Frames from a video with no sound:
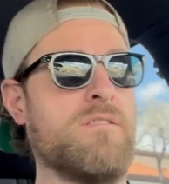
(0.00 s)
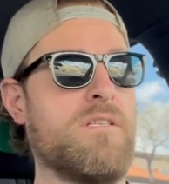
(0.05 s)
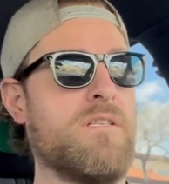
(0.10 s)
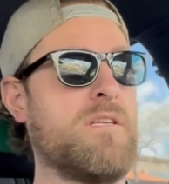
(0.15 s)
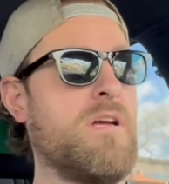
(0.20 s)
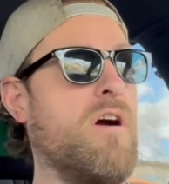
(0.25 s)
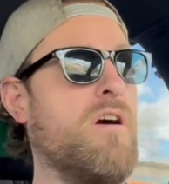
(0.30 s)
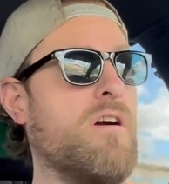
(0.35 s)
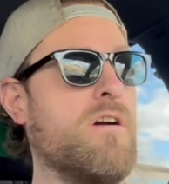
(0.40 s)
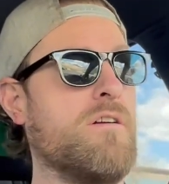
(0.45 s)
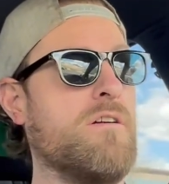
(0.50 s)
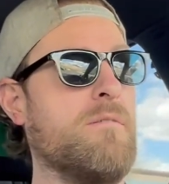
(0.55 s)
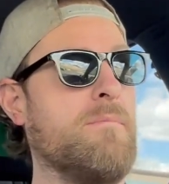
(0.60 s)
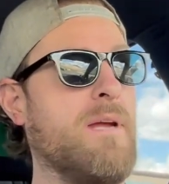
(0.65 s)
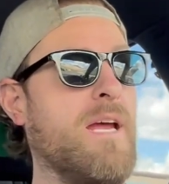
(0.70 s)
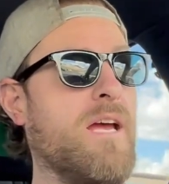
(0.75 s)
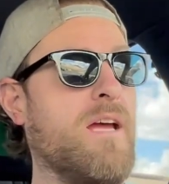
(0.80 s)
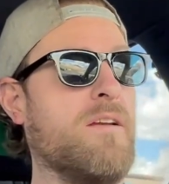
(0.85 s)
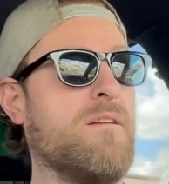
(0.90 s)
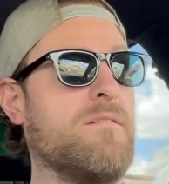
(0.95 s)
harder,
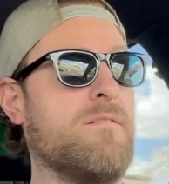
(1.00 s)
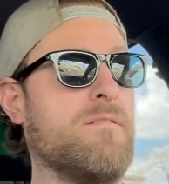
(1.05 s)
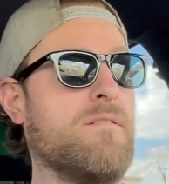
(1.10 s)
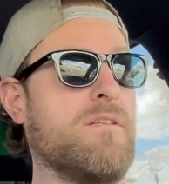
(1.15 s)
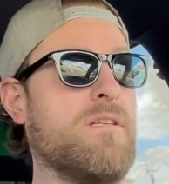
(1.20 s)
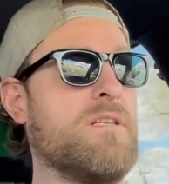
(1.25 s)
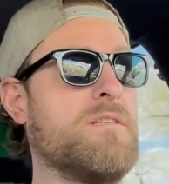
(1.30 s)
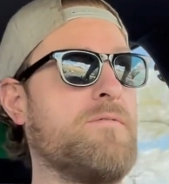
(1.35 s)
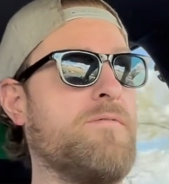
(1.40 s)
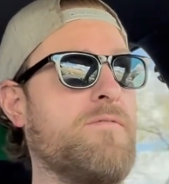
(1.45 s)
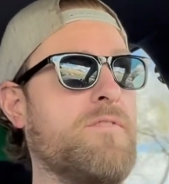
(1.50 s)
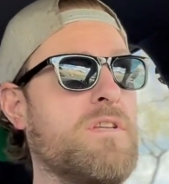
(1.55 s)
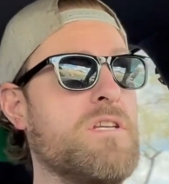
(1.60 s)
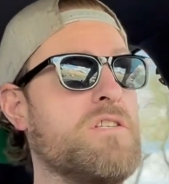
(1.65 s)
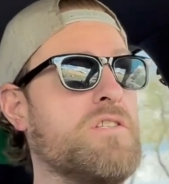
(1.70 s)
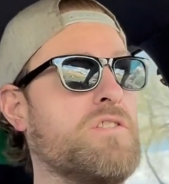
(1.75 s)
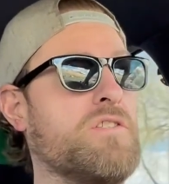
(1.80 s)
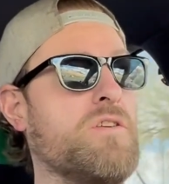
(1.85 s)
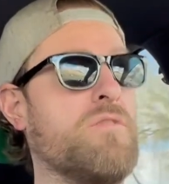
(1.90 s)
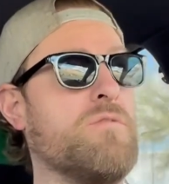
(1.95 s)
man. These
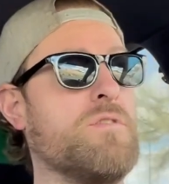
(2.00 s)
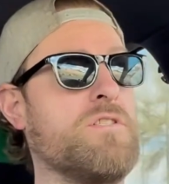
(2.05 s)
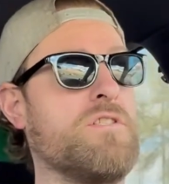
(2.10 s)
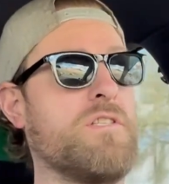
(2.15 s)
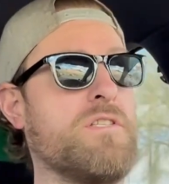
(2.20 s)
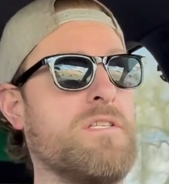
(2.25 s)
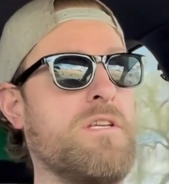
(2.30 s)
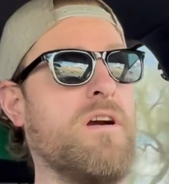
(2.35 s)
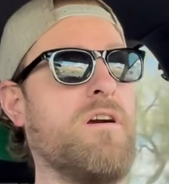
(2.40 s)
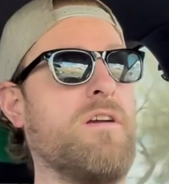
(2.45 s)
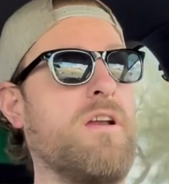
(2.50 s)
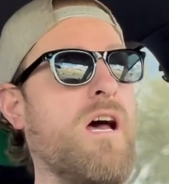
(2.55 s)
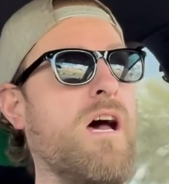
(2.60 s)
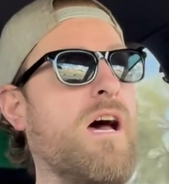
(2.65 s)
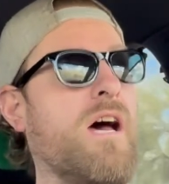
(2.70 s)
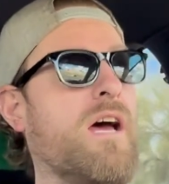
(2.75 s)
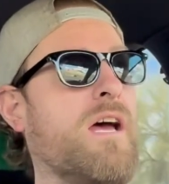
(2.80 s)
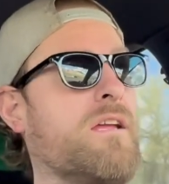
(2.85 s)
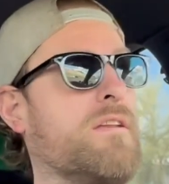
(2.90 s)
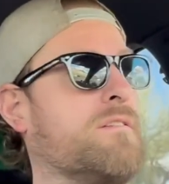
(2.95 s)
shoes just are
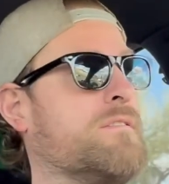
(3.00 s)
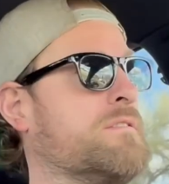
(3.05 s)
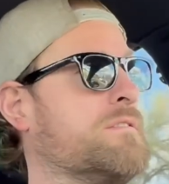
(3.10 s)
not